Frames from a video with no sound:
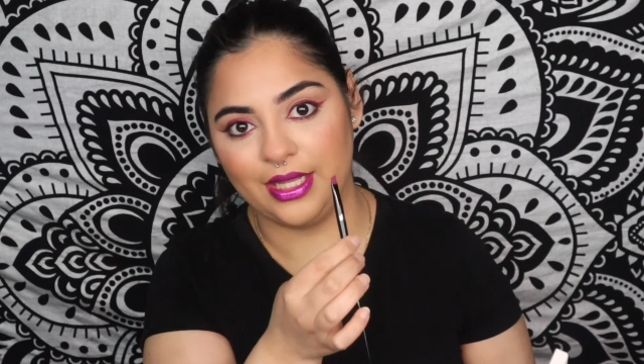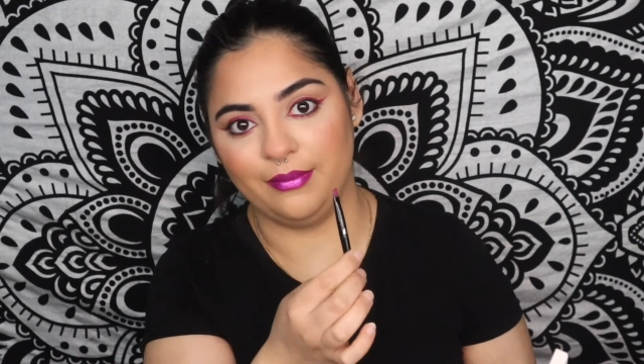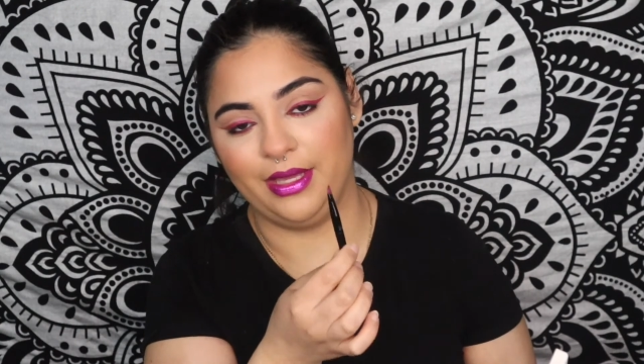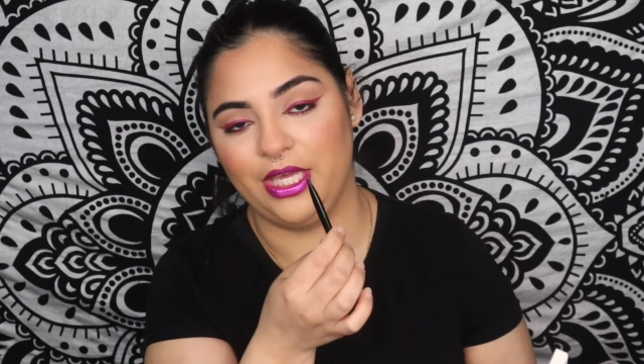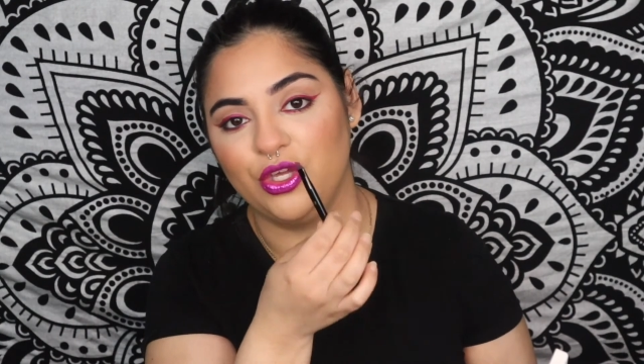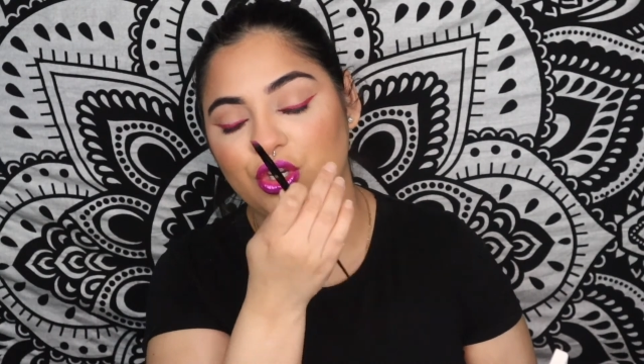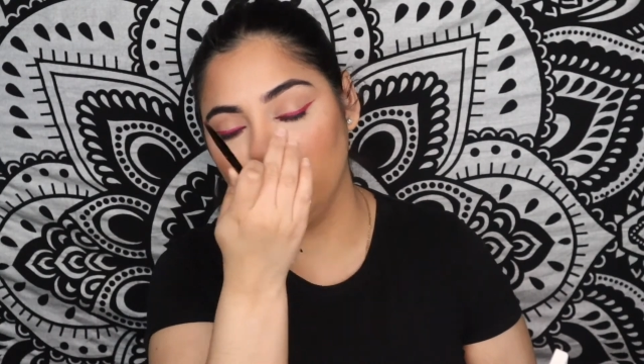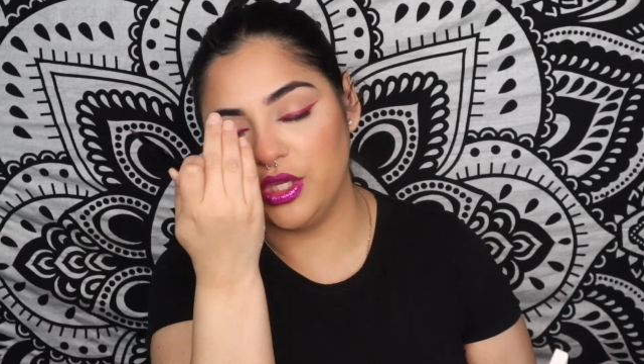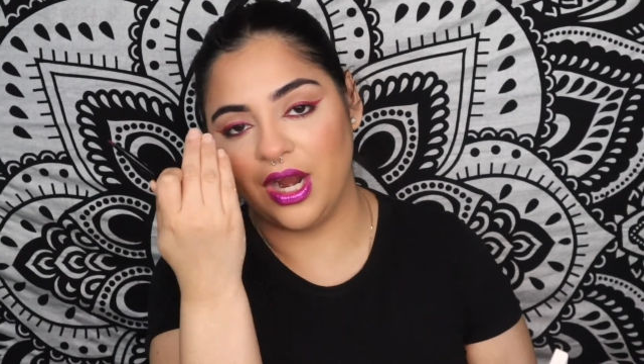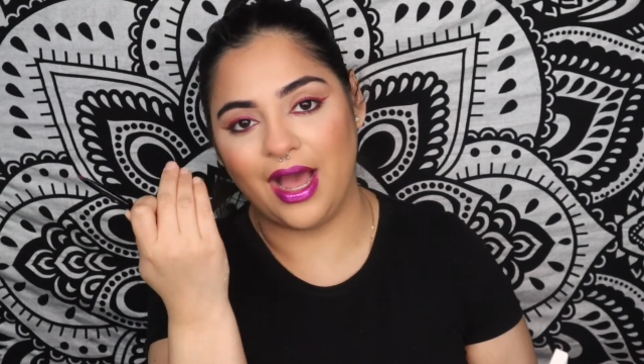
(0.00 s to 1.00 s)
me, and you know
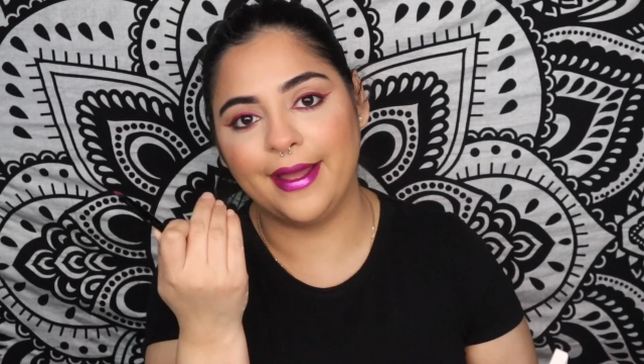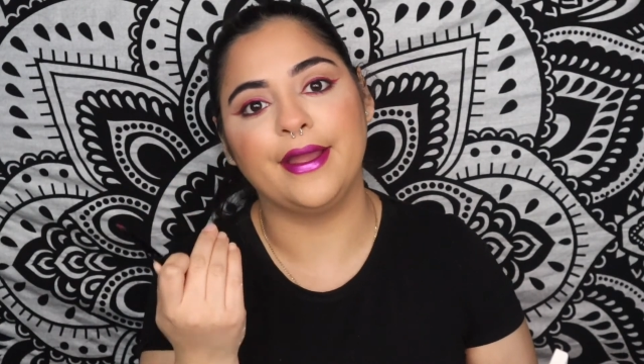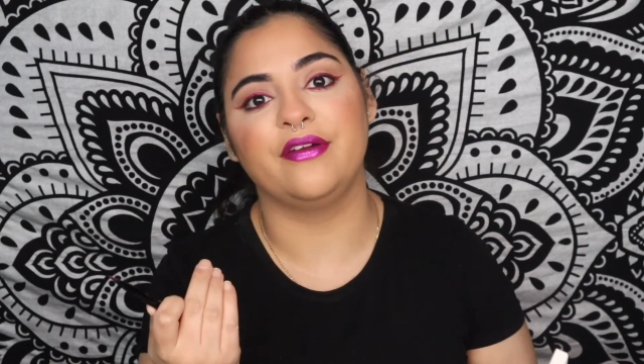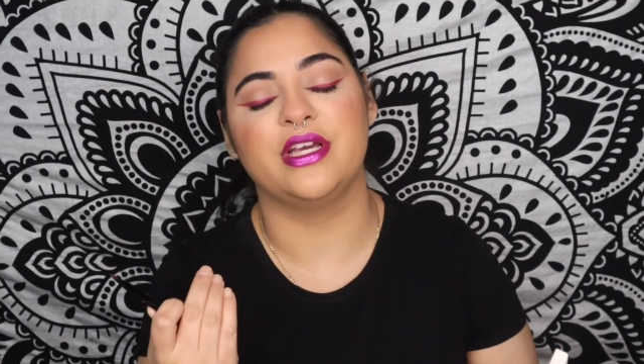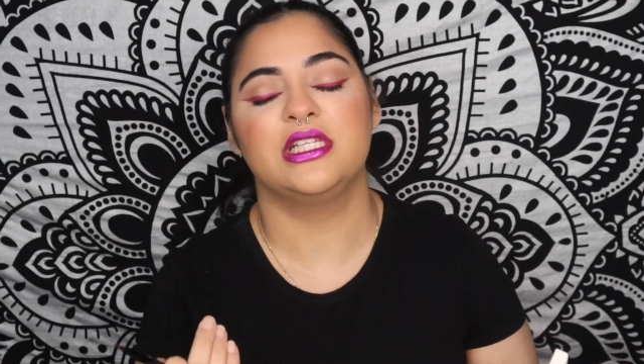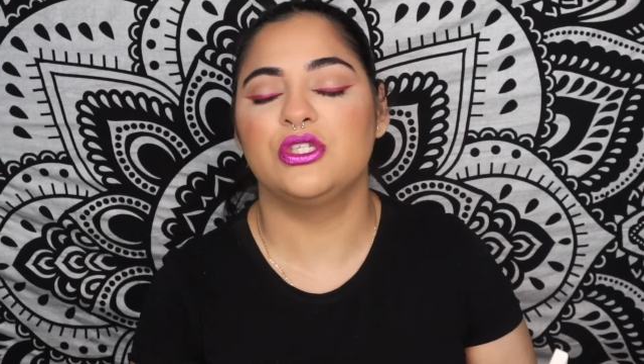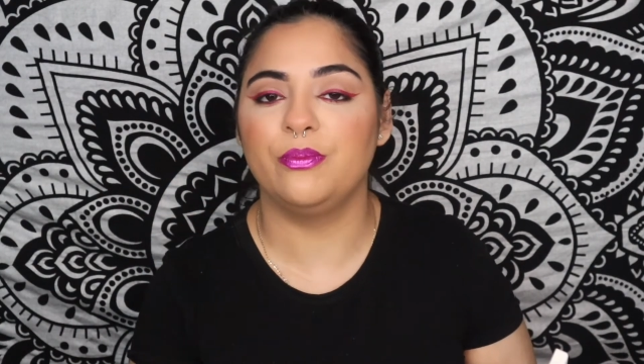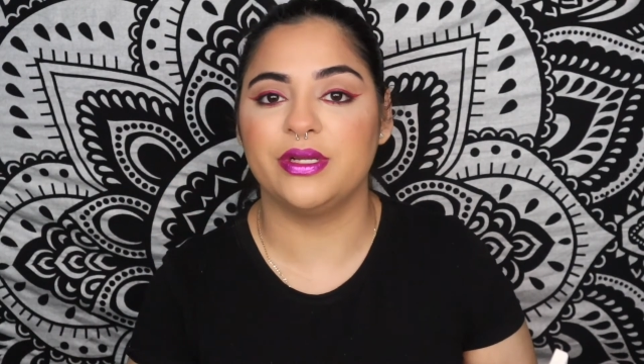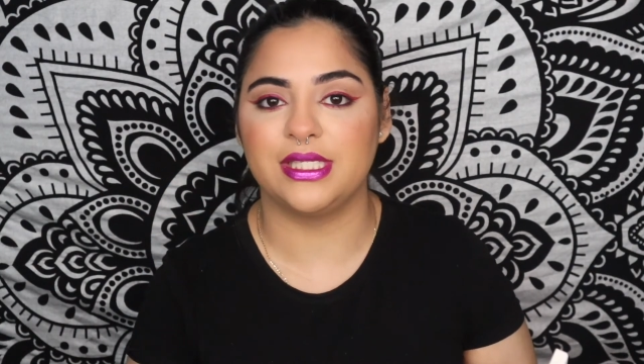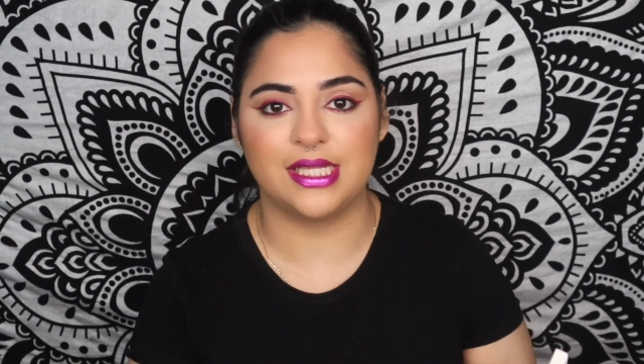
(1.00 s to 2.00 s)
your eye area is
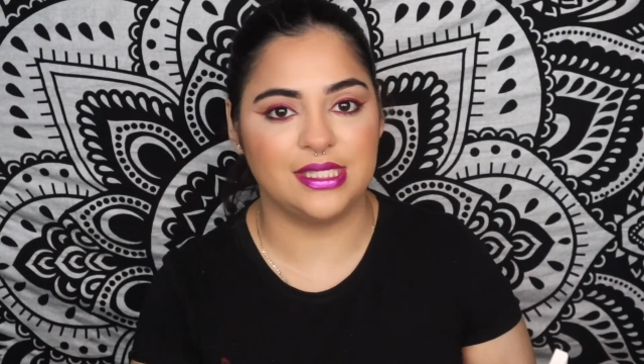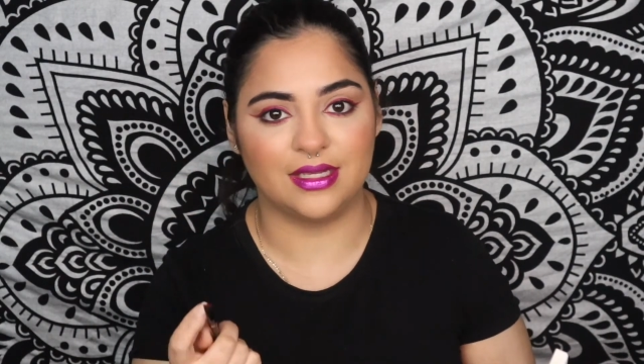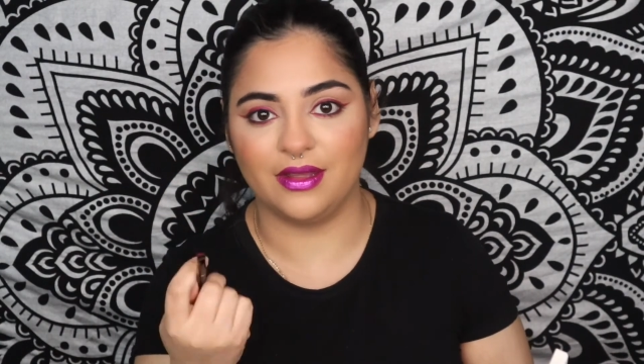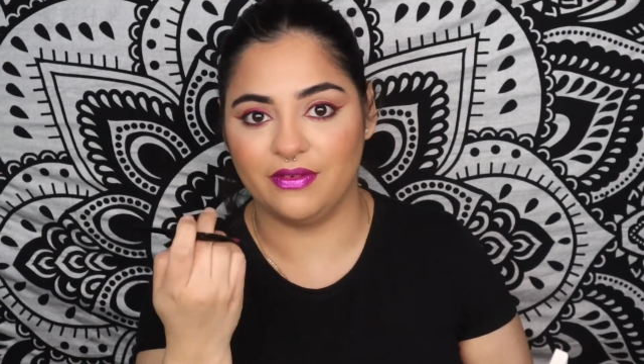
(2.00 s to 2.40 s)
super sensitive,